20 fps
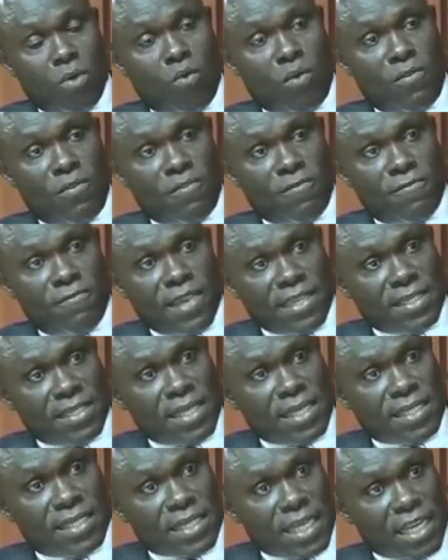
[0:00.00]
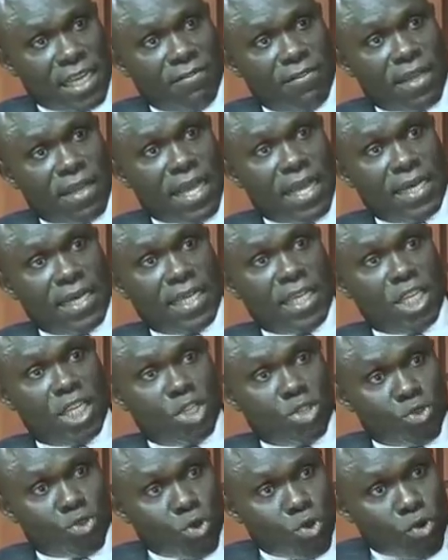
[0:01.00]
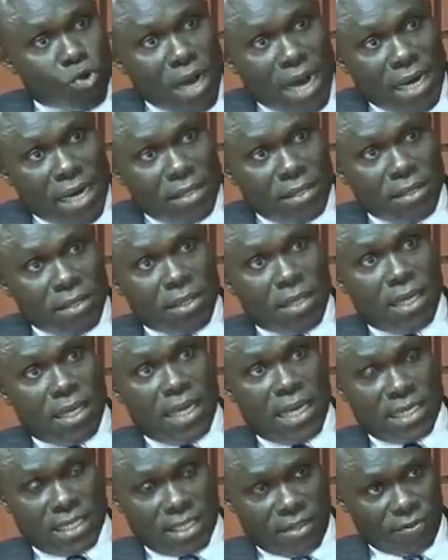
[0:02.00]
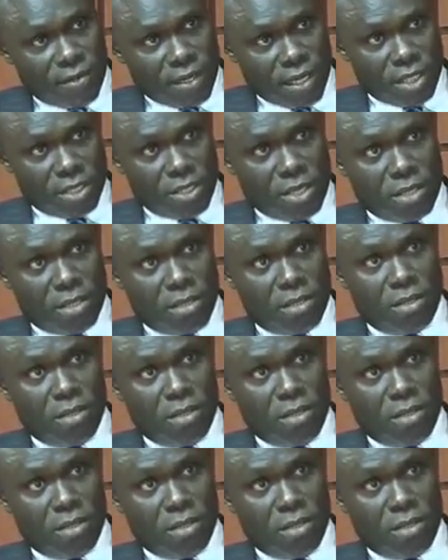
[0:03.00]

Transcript: we've invested significantly in rural electrification.